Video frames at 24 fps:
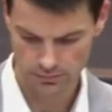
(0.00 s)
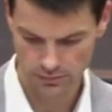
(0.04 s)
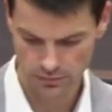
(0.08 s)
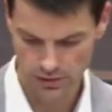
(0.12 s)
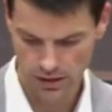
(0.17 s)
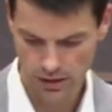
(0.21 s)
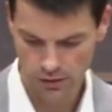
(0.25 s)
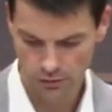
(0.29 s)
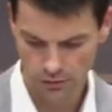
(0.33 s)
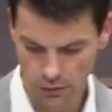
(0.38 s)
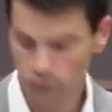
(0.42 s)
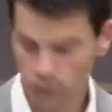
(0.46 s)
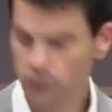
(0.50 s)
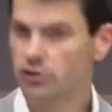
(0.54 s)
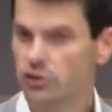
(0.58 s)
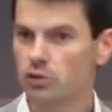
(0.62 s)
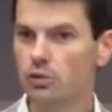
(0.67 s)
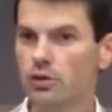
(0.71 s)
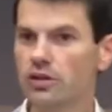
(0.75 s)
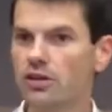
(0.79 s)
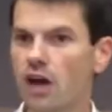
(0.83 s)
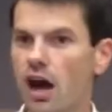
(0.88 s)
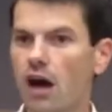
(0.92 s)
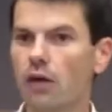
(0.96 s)
those who
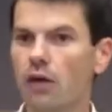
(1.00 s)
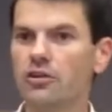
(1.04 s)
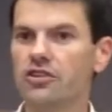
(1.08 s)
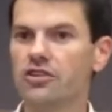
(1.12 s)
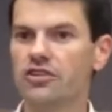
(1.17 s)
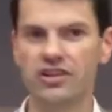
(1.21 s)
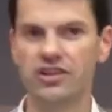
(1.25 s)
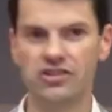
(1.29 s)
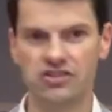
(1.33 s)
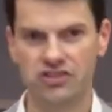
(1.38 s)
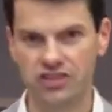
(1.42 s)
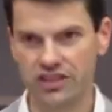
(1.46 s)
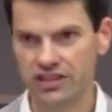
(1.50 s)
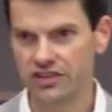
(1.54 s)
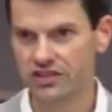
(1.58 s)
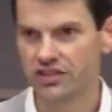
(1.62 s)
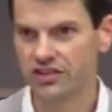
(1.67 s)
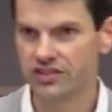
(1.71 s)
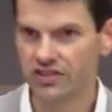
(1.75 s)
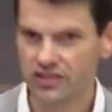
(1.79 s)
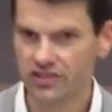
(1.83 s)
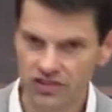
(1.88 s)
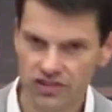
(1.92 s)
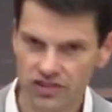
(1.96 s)
acknowledge that Jesus
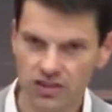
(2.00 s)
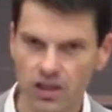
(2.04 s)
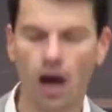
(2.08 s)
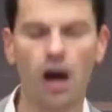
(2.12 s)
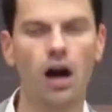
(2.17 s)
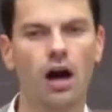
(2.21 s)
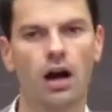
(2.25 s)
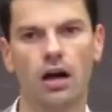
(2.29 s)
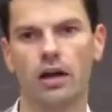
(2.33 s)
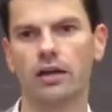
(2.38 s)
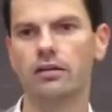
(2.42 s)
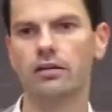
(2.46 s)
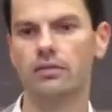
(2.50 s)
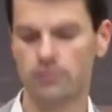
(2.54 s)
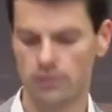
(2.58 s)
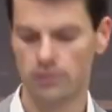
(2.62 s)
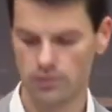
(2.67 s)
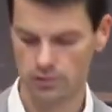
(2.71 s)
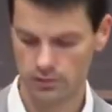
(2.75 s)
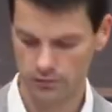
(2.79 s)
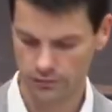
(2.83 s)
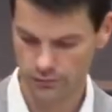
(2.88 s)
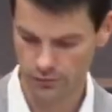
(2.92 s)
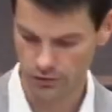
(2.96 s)
is God,
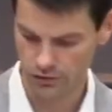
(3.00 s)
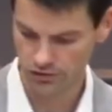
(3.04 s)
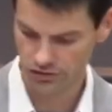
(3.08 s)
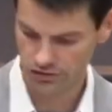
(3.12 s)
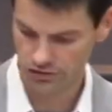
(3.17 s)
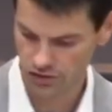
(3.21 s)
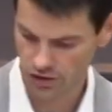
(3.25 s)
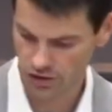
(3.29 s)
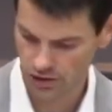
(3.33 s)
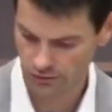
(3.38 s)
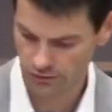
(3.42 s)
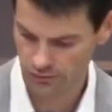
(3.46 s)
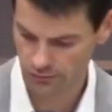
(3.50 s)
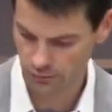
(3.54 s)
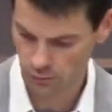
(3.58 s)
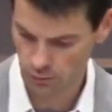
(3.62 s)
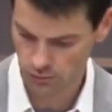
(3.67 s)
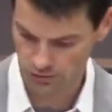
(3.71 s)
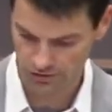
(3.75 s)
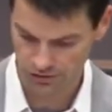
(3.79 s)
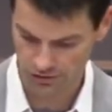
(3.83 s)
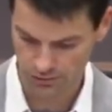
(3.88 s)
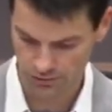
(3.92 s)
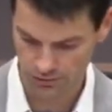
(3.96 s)
1 John 4,
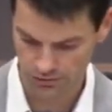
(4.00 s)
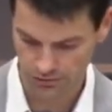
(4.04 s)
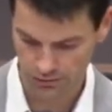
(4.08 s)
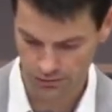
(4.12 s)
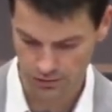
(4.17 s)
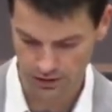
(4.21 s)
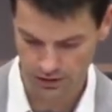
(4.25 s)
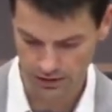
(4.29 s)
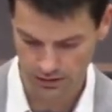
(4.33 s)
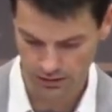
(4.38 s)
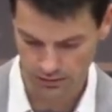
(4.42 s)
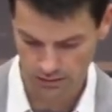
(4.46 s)
2, and 3,